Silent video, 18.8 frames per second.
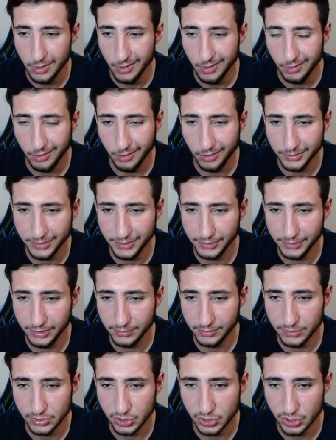all they need
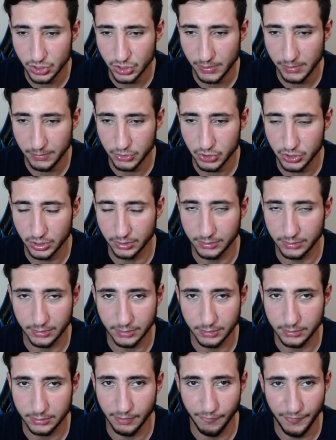is just pretty much a
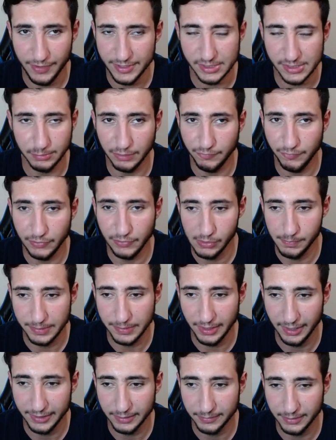defensive midfielder
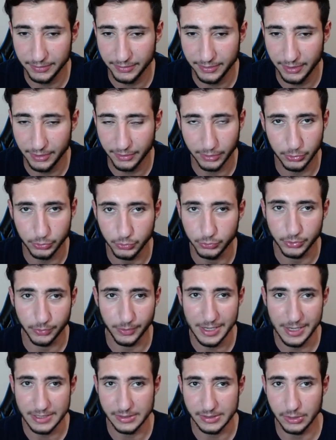behind them, and they're going to do the
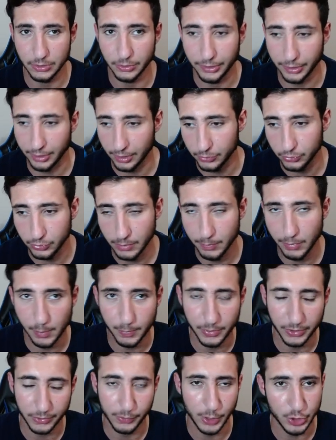rest. You know, they're going to do the ball
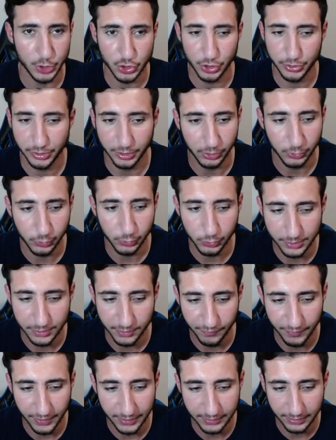progression. They're going to do the
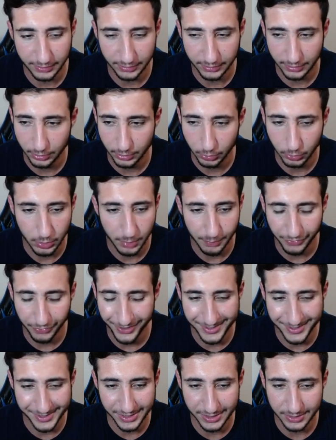defending, you know,
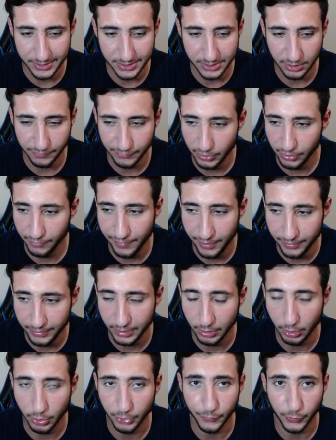pressing and stuff. They are very
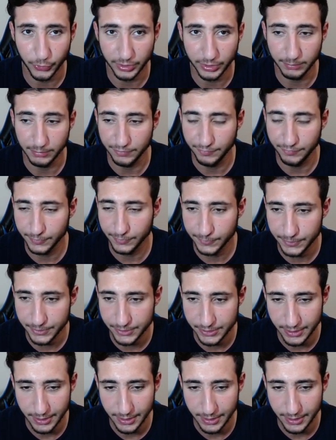hardworking midfielders.